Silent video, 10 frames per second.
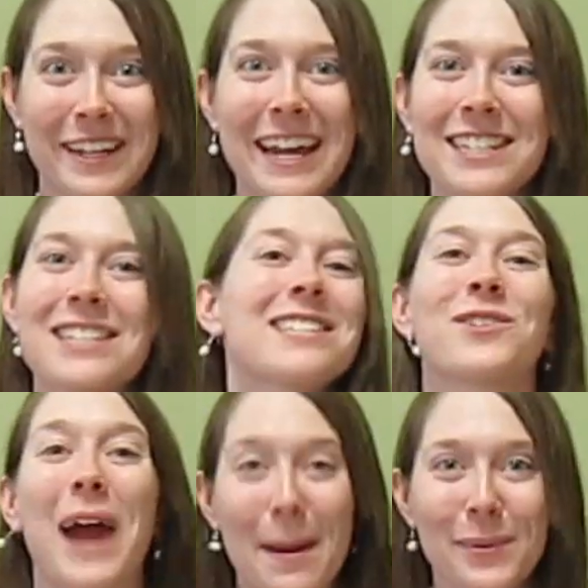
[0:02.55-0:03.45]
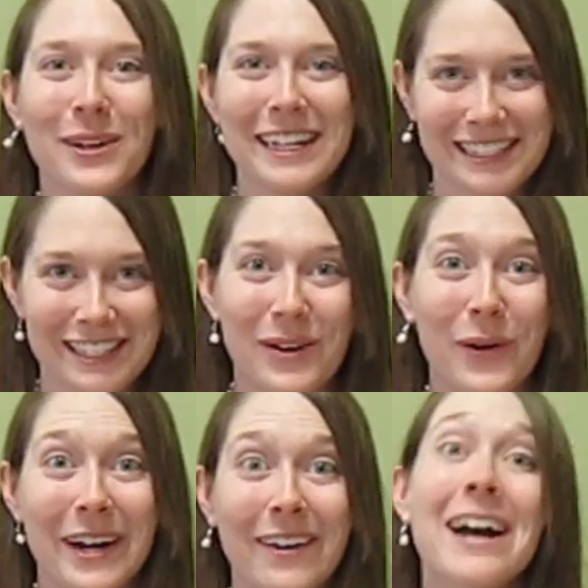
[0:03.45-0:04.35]
the Ages scrapbooking
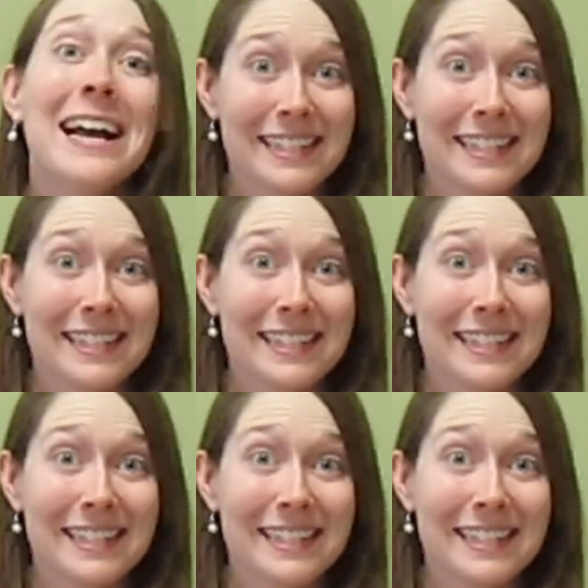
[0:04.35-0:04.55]
tutorial.